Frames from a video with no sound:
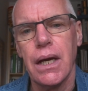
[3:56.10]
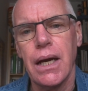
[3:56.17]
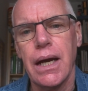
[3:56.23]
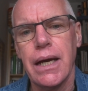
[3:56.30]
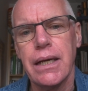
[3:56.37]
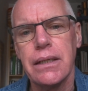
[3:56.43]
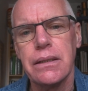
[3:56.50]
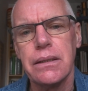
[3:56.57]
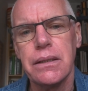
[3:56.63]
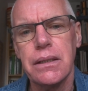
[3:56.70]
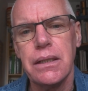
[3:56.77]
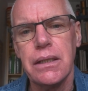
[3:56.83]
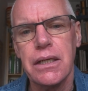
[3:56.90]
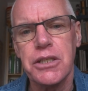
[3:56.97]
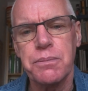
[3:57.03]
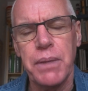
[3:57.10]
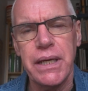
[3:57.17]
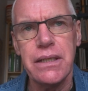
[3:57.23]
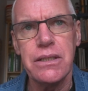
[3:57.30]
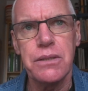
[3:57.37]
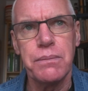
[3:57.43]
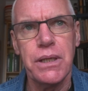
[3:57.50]
And he
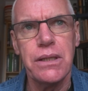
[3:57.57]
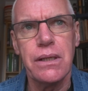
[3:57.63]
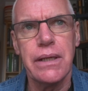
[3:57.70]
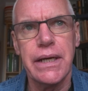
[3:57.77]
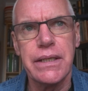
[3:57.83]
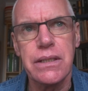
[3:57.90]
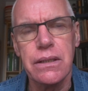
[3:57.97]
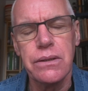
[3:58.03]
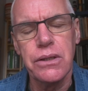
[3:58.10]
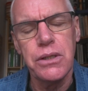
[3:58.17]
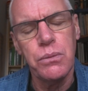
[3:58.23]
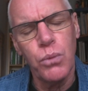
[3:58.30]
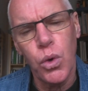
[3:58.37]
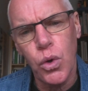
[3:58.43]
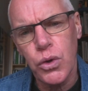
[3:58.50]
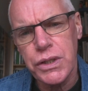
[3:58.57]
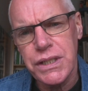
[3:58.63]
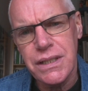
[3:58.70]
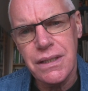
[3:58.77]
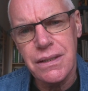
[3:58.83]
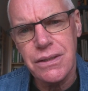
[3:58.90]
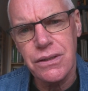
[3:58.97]
explained to me in the letter that he walked
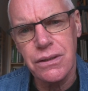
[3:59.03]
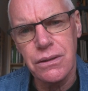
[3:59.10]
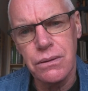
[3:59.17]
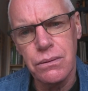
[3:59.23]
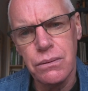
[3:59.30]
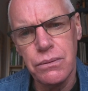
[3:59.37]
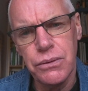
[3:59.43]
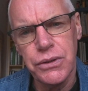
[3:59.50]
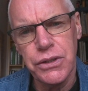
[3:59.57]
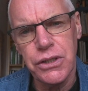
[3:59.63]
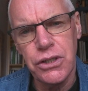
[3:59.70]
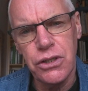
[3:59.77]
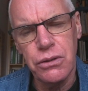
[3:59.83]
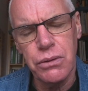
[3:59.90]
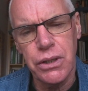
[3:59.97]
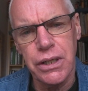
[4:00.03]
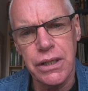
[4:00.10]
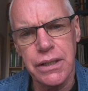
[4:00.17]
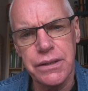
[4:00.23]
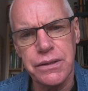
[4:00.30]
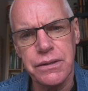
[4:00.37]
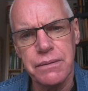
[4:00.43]
into the new
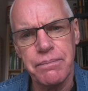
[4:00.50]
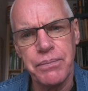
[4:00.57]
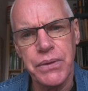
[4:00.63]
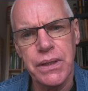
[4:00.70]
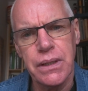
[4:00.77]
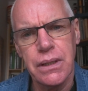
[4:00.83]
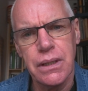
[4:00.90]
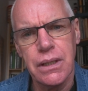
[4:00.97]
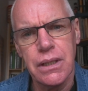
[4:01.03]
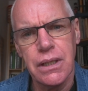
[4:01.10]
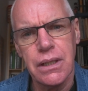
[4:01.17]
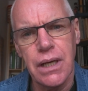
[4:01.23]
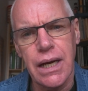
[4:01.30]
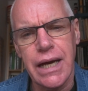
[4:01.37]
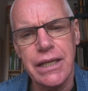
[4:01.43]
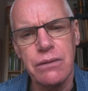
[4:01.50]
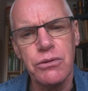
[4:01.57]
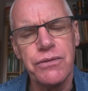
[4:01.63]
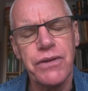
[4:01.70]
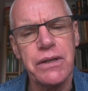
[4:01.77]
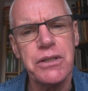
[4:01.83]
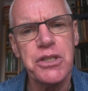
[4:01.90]
hut and it was
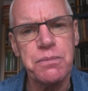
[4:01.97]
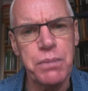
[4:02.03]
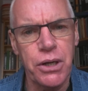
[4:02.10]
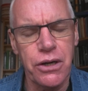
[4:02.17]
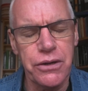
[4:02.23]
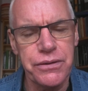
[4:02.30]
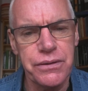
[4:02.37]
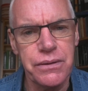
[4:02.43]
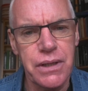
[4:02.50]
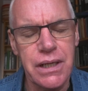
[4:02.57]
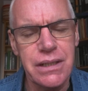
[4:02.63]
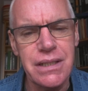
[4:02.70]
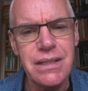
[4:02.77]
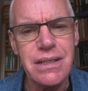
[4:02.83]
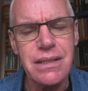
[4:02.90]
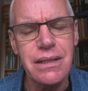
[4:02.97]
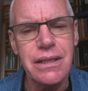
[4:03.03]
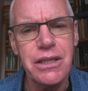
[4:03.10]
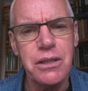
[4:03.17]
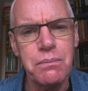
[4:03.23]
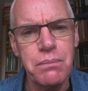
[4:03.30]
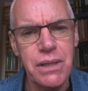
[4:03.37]
very Spartan, and
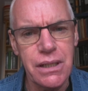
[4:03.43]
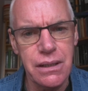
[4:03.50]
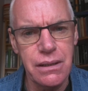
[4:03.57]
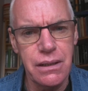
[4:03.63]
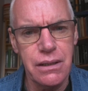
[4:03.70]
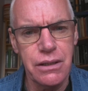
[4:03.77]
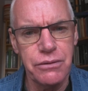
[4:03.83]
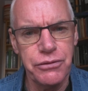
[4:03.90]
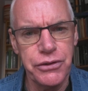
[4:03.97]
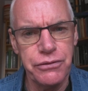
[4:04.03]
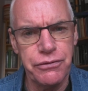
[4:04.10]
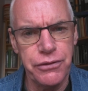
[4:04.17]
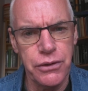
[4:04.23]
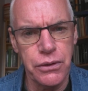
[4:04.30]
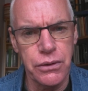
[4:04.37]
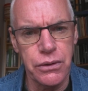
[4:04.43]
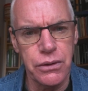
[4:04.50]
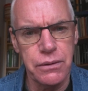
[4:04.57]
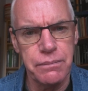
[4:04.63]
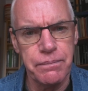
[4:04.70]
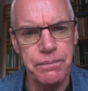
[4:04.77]
inside the middle of the floor